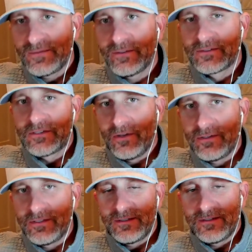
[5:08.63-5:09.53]

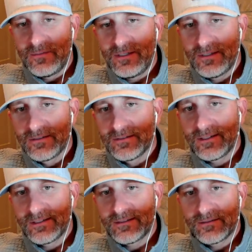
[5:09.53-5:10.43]
daunting to me.
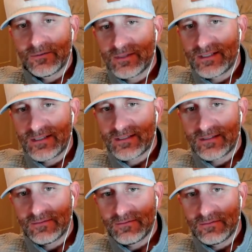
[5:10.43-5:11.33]
Like, was
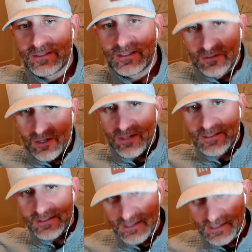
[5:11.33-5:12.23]
it a lot
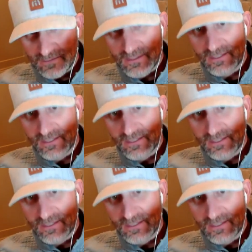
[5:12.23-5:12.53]
to kind of get